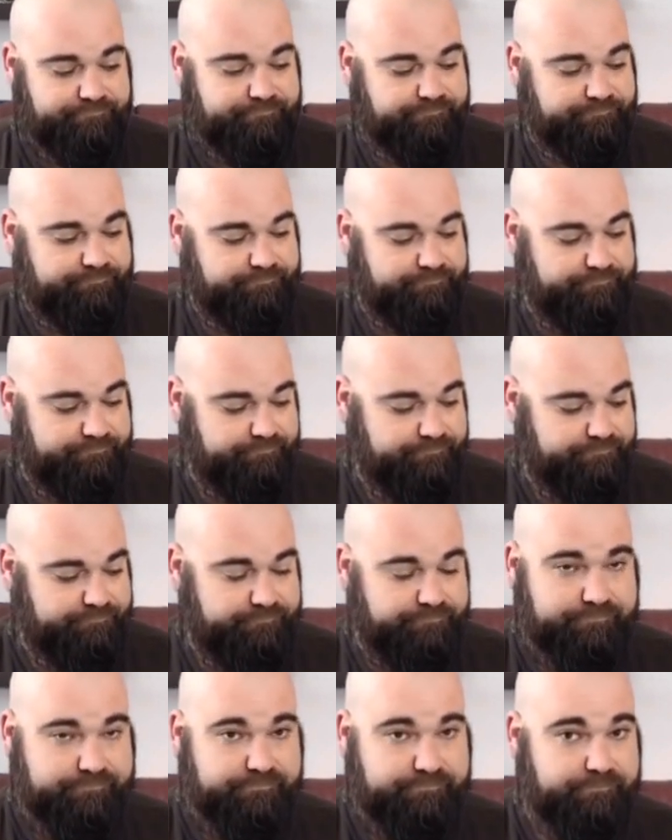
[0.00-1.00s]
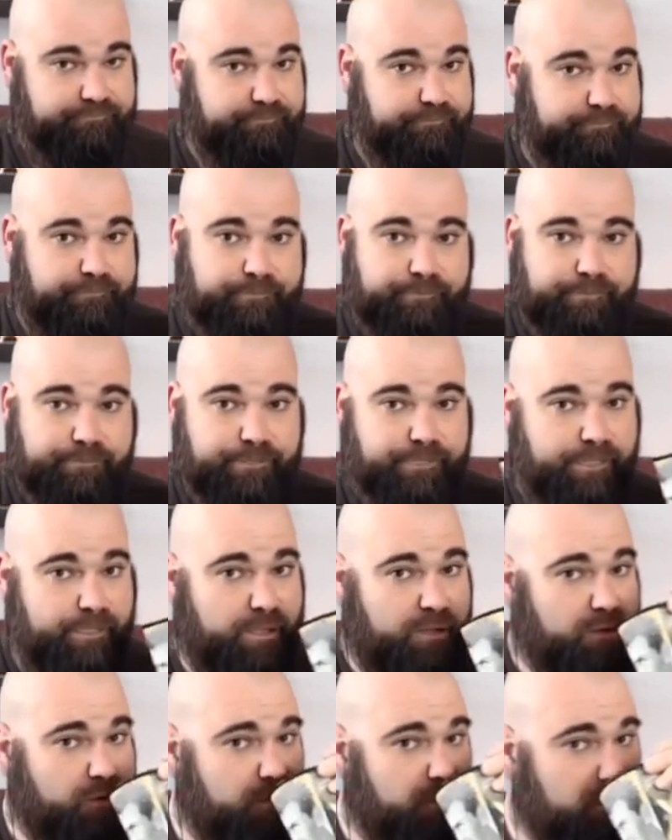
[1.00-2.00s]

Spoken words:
The person shown says nothing.